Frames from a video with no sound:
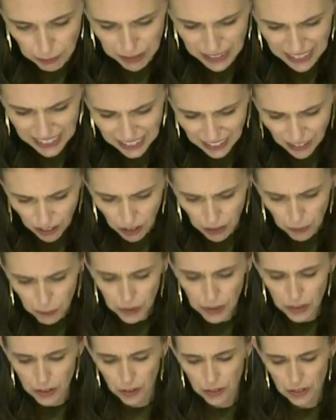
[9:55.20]
But again, I
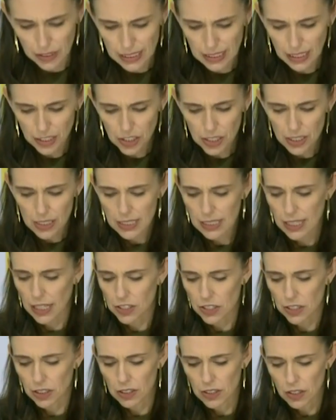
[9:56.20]
would note such a
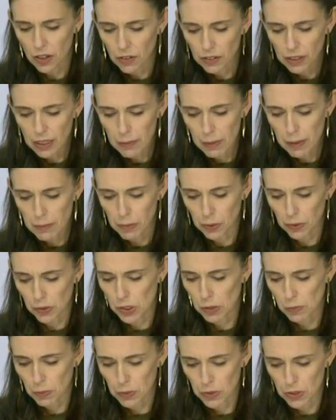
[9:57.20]
discussion has only been
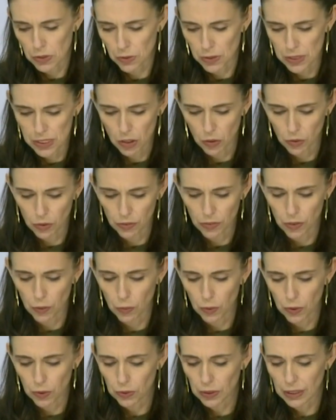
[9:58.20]
possible as a result of the
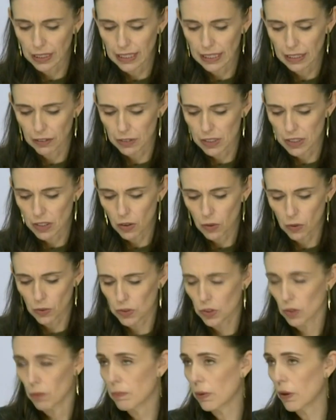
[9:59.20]
world-leading
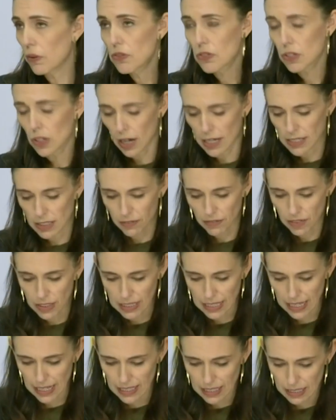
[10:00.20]
results on both sides of the
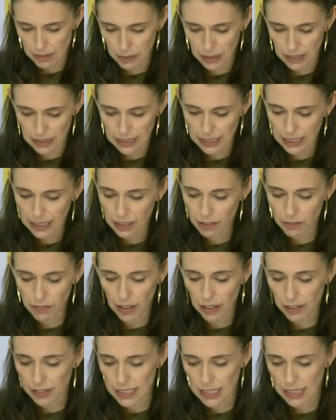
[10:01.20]
Tasman to get the
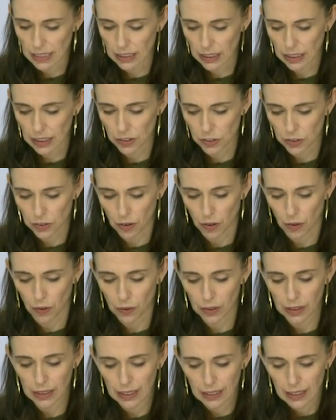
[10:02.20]
virus under
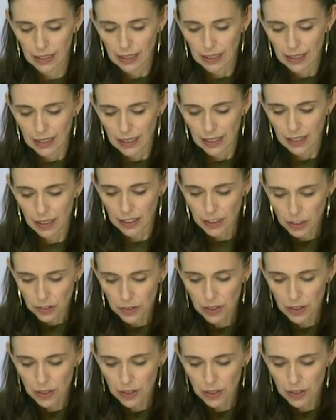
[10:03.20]
control. And I